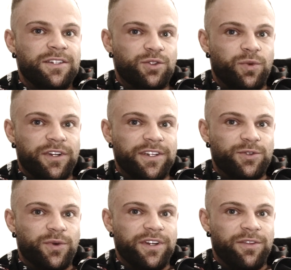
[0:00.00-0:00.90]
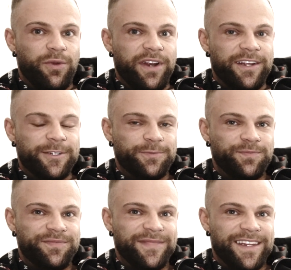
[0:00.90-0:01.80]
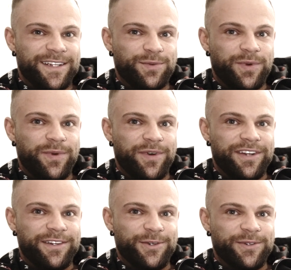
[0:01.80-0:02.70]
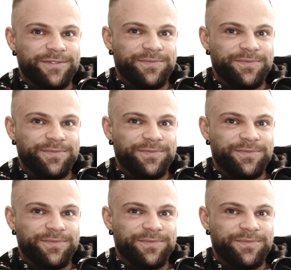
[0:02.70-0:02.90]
2023. That's what we're gonna do.